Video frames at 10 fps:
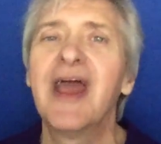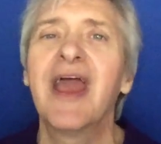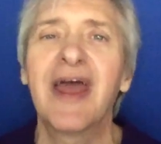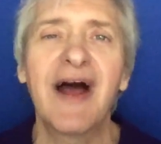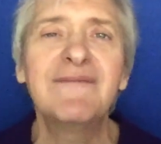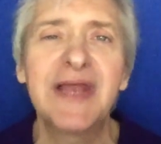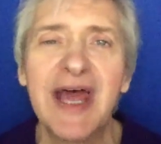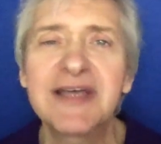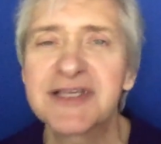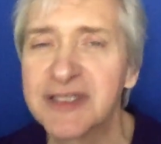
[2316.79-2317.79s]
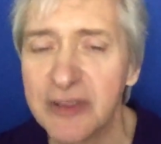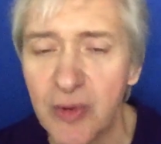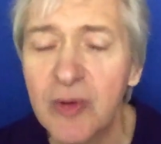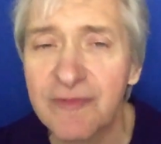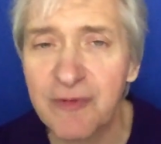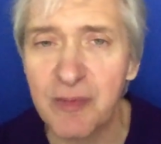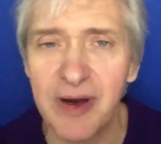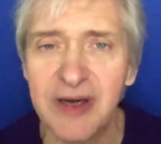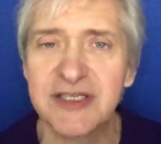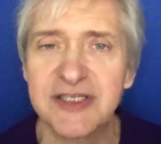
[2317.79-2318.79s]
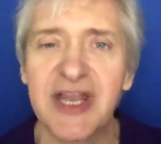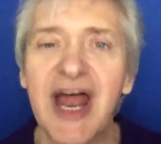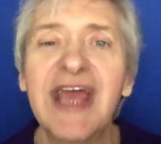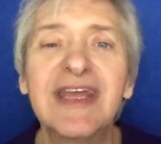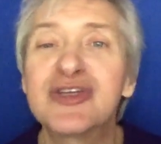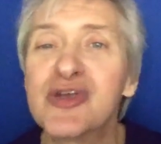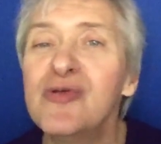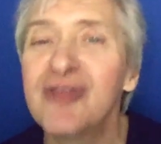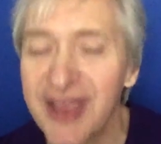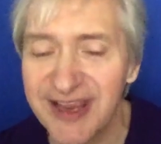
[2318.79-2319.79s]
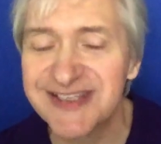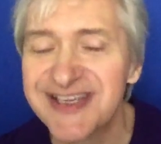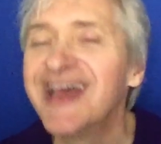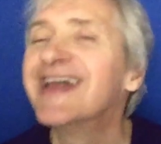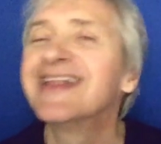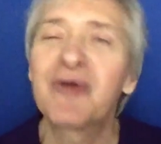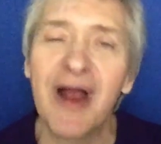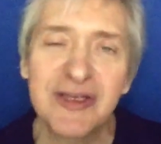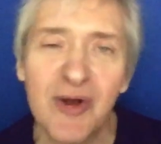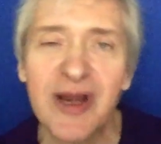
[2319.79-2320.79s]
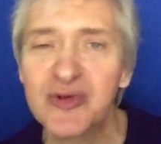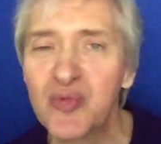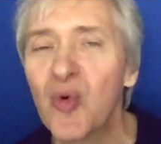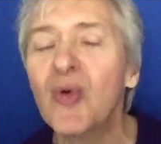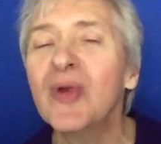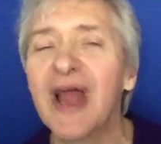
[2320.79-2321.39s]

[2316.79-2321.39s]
And I've been asking the Lord for money so that I can do things where I don't have to worry.